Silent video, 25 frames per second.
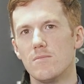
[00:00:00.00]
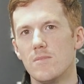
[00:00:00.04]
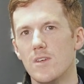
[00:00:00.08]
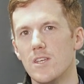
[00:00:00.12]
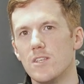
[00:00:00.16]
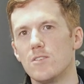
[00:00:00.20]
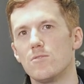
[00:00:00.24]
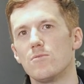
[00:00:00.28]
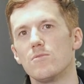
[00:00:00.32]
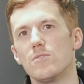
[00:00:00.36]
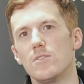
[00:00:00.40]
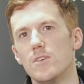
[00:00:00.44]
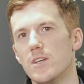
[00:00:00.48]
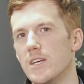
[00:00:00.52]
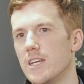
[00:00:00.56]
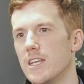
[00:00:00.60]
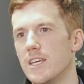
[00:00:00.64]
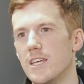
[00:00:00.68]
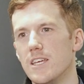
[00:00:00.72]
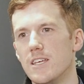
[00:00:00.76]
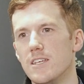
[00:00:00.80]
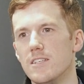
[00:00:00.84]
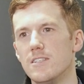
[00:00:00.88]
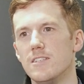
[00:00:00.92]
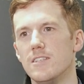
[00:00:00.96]
It's
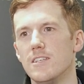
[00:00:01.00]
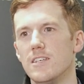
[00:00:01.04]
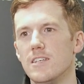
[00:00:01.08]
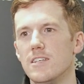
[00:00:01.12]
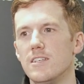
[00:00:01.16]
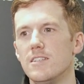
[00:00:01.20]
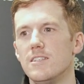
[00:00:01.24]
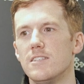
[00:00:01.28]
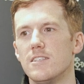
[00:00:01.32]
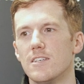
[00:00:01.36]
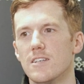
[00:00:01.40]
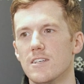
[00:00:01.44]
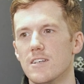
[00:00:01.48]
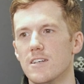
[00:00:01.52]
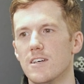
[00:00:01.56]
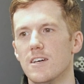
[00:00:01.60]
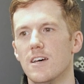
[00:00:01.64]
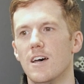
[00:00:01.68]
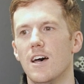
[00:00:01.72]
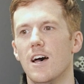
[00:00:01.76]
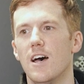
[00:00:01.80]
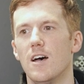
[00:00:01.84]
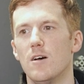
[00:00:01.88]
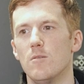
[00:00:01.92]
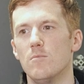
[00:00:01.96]
really easy
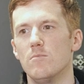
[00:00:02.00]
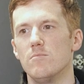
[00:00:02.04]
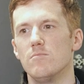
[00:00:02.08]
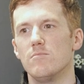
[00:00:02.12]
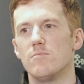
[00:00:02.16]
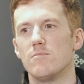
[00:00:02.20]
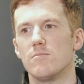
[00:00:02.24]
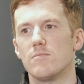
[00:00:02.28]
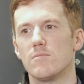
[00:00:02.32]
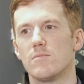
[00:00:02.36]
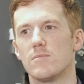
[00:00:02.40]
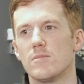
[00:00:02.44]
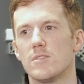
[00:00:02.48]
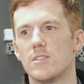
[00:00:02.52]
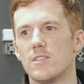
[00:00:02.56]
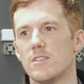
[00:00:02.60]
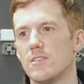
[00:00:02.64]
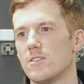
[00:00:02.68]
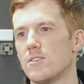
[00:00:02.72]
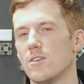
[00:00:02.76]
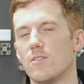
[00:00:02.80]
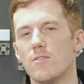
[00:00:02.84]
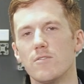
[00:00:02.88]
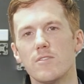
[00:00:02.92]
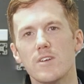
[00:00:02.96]
to
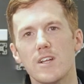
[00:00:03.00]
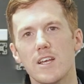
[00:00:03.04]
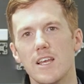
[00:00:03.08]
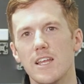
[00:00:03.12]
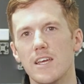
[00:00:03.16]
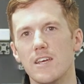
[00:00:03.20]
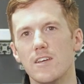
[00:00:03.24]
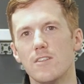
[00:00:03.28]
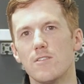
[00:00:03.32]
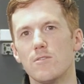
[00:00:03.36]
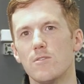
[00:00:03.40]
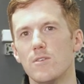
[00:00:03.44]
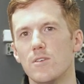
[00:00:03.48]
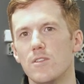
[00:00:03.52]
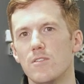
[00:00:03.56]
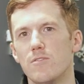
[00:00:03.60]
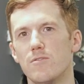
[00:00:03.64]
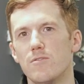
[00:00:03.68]
sort of click through the